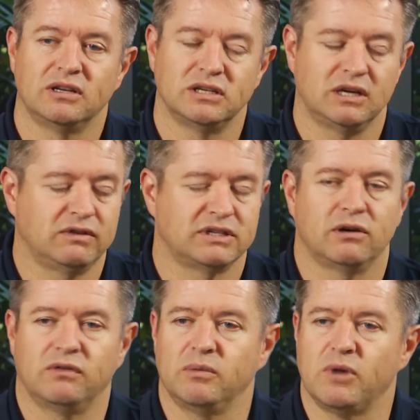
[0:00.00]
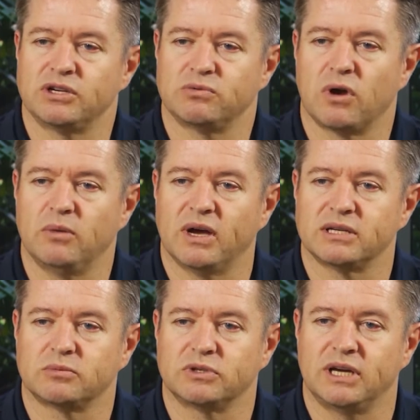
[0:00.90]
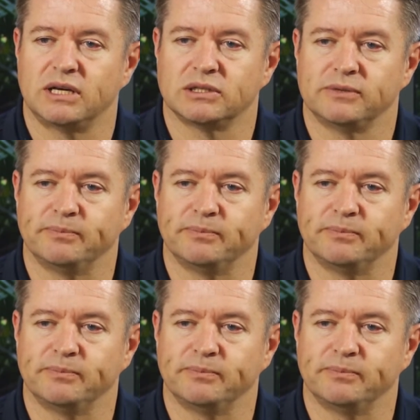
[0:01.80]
to give yourself the most robust protection.